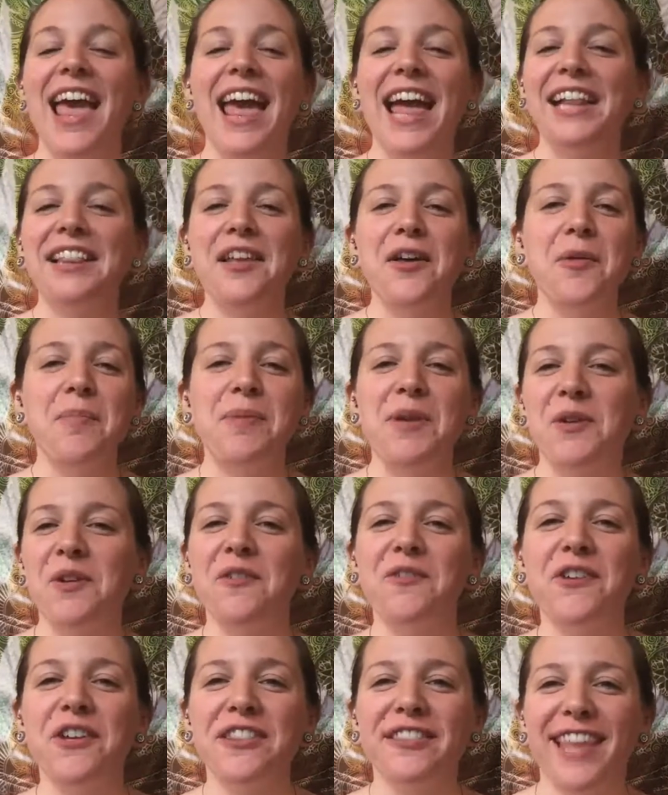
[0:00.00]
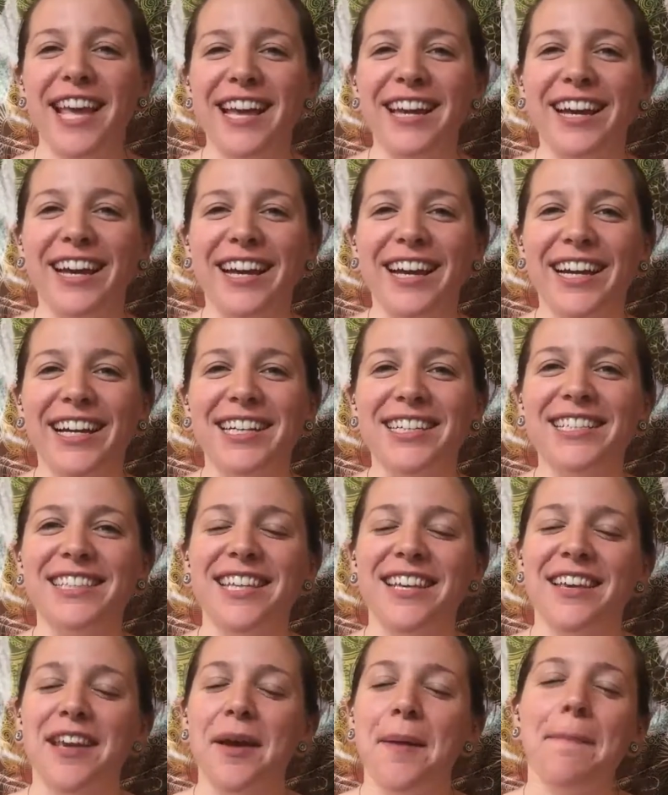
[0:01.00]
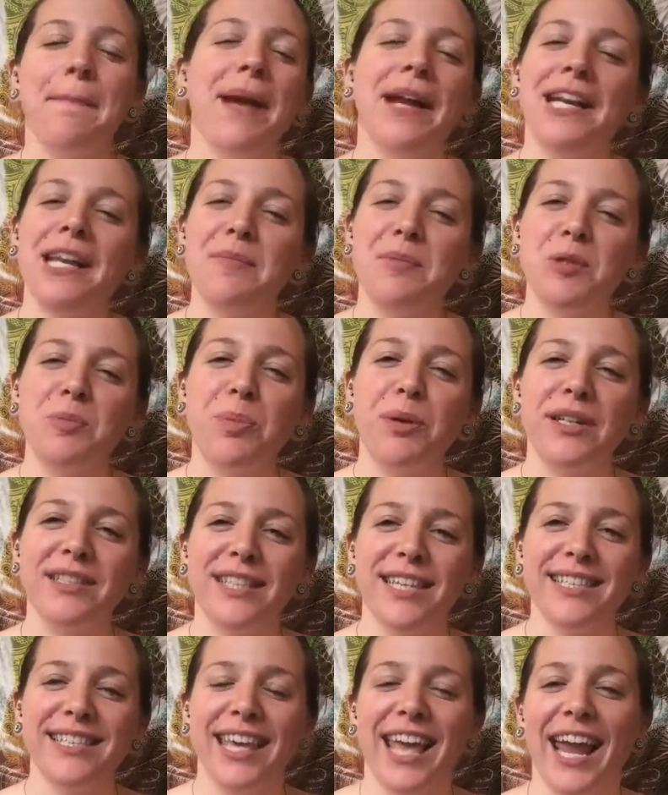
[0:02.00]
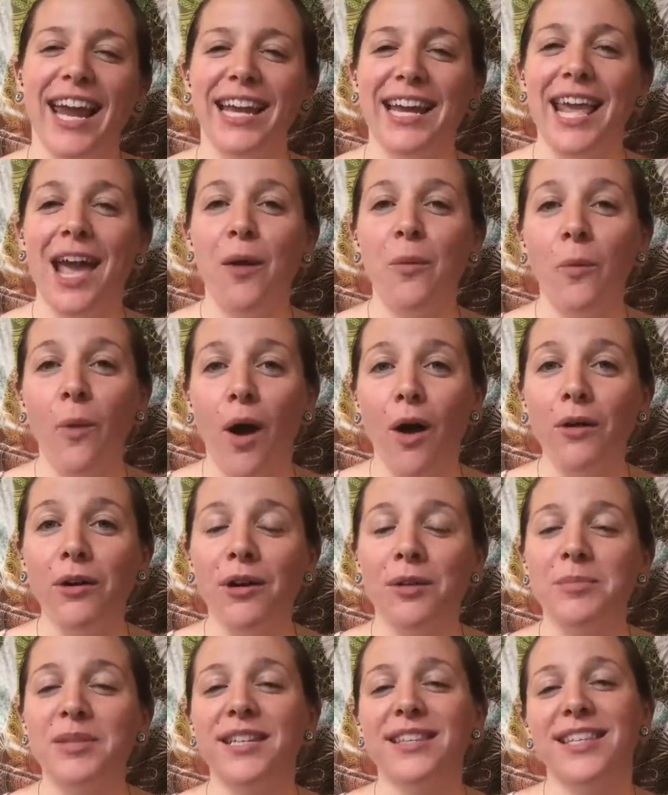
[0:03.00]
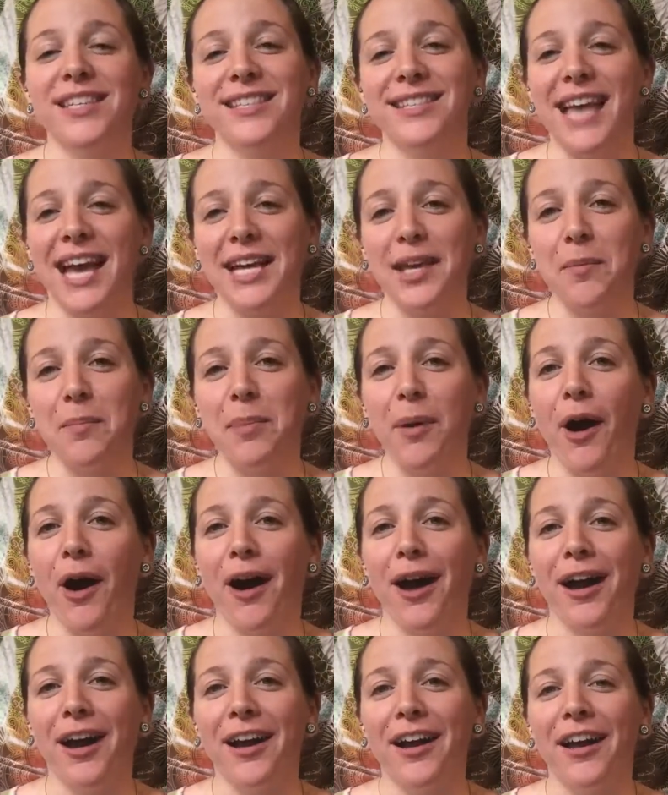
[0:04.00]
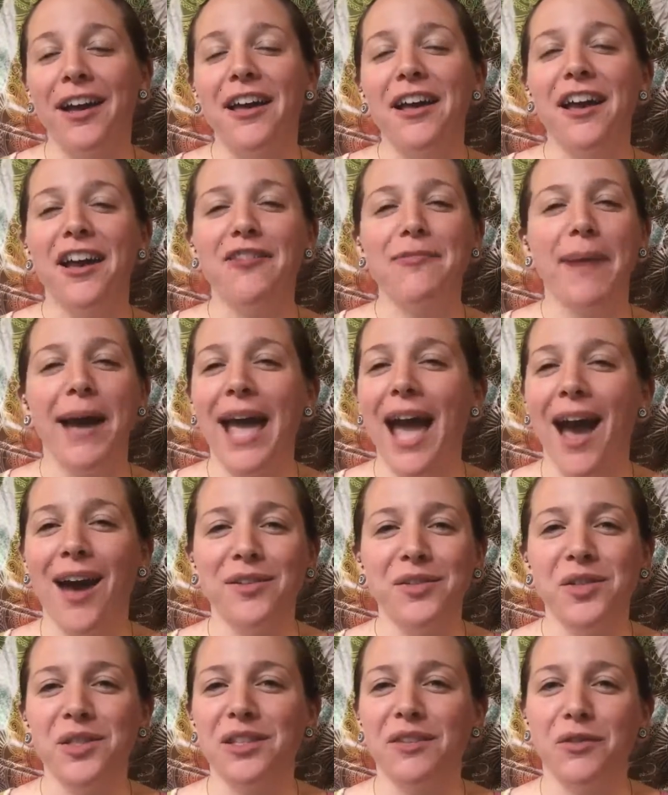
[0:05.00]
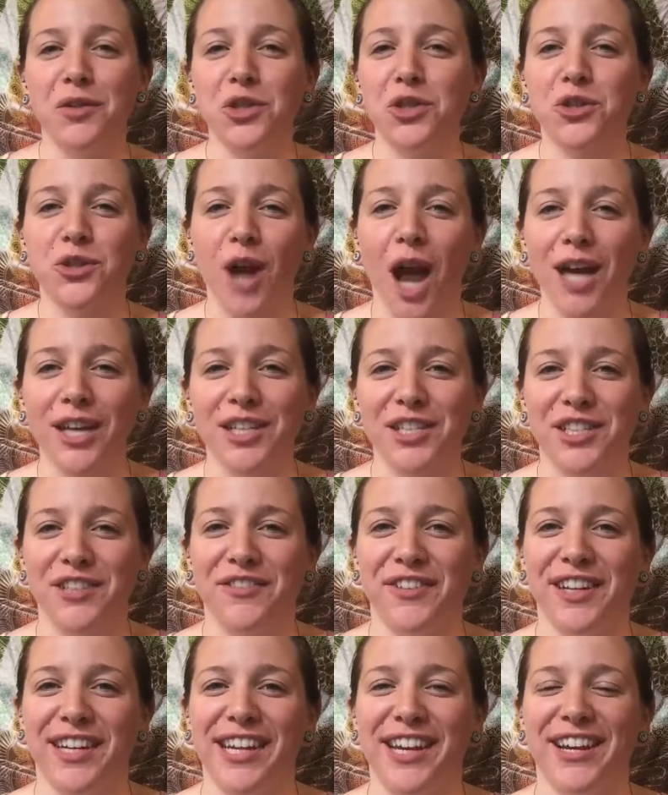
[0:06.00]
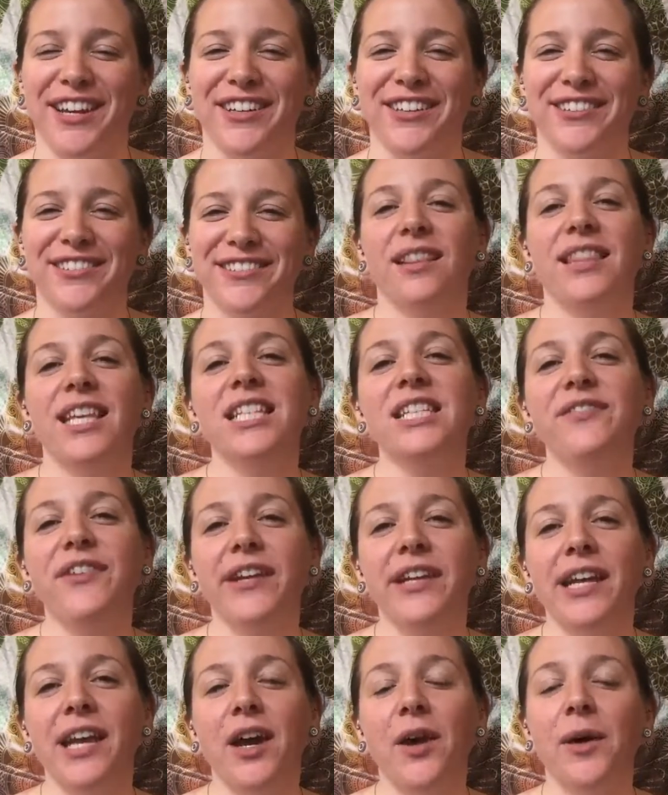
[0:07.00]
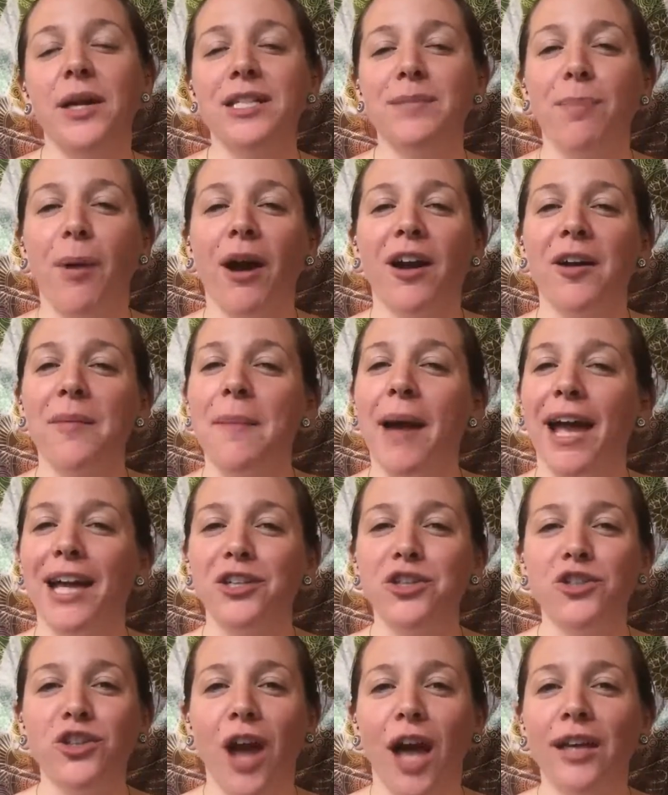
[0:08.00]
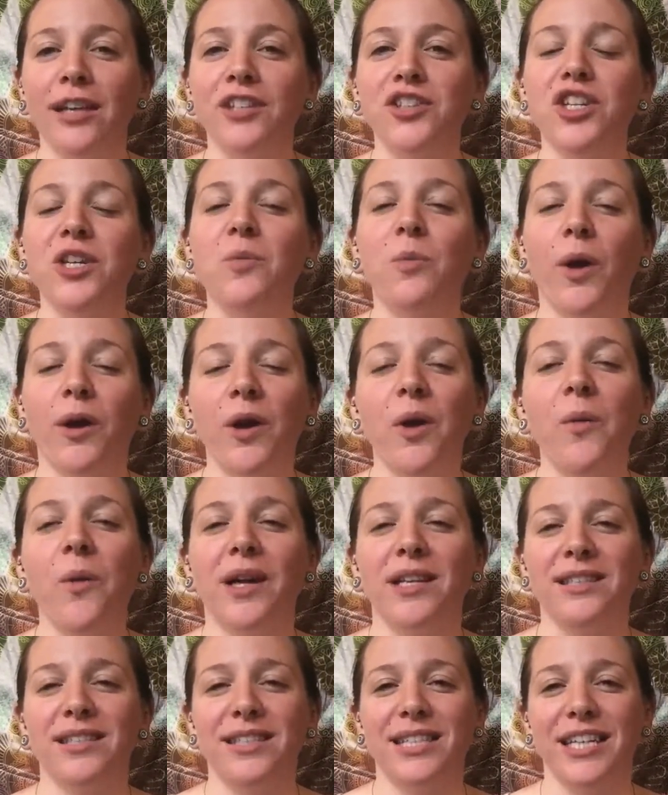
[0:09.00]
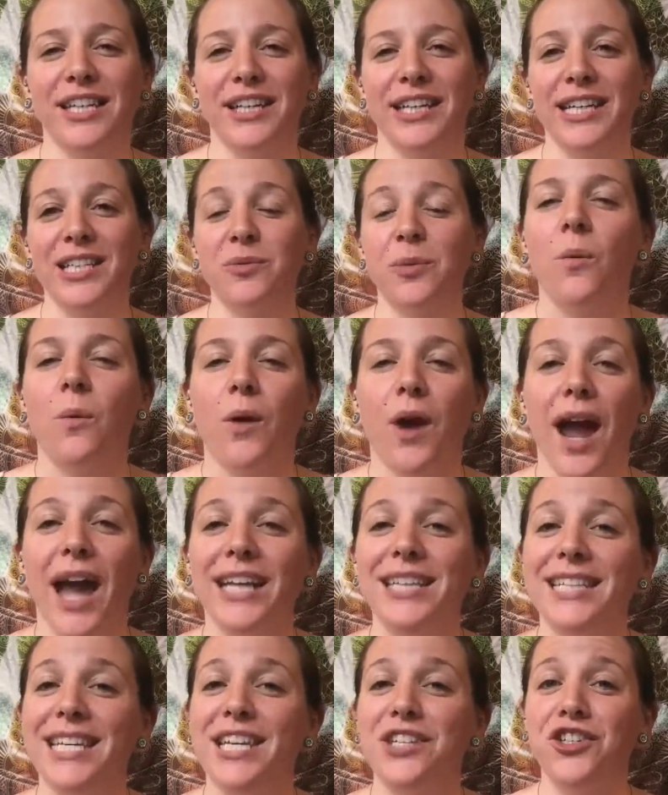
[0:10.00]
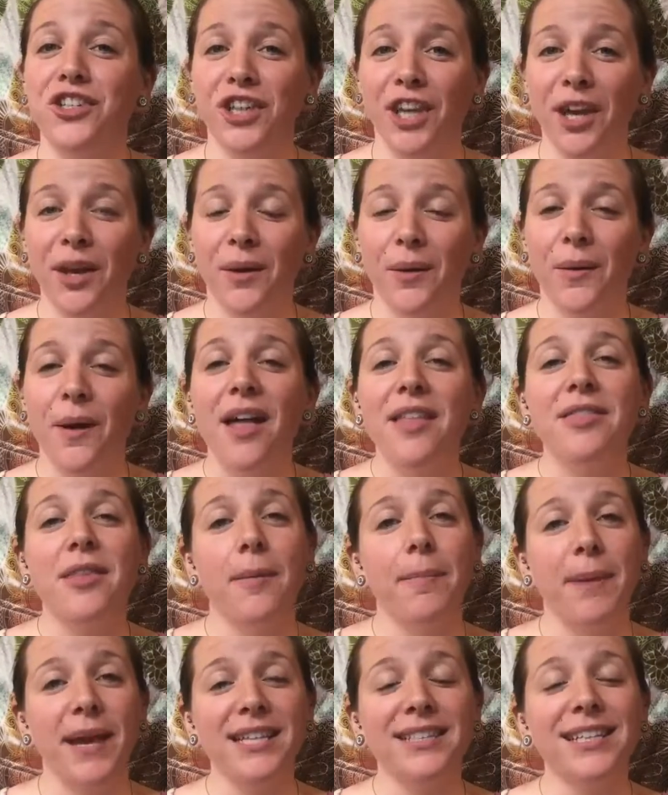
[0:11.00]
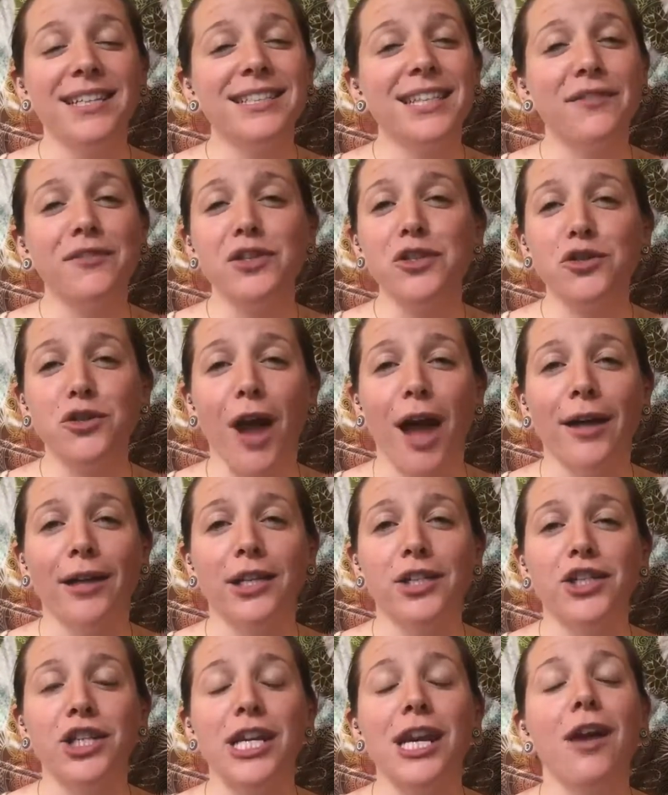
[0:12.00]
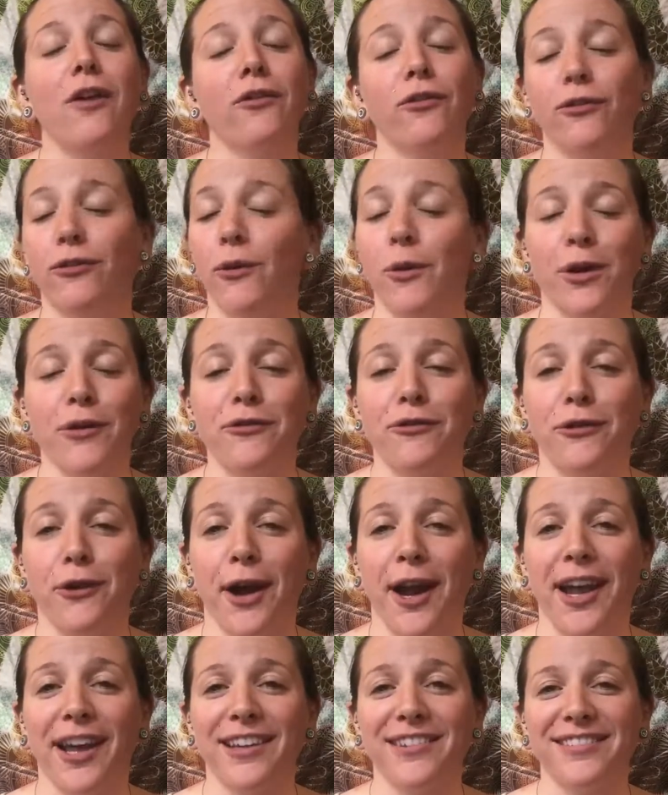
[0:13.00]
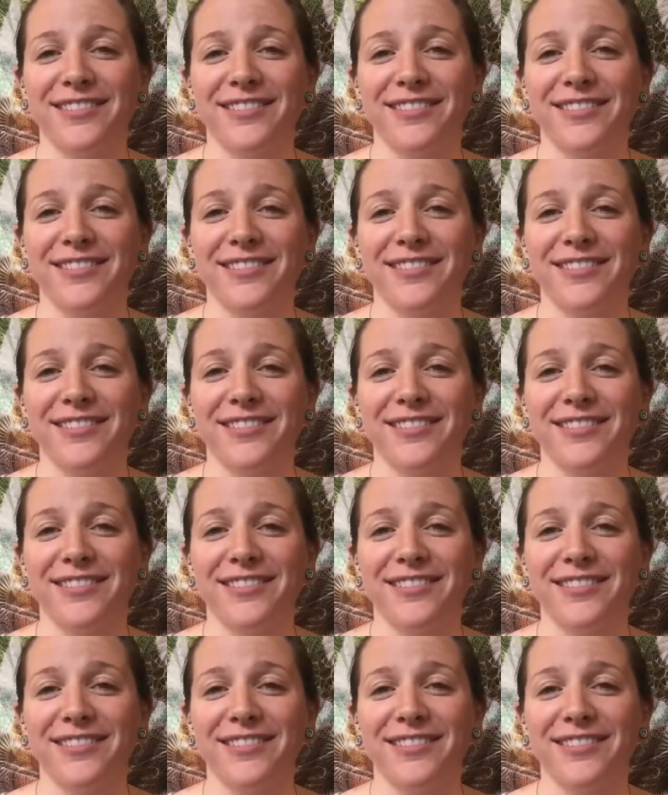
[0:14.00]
Hello, beautiful thinkers! My name is PrincessKatey and welcome to the second part of my Houses of Astrology video. This video is part of my Astrology 101 series where I teach you the basics of astrology for free.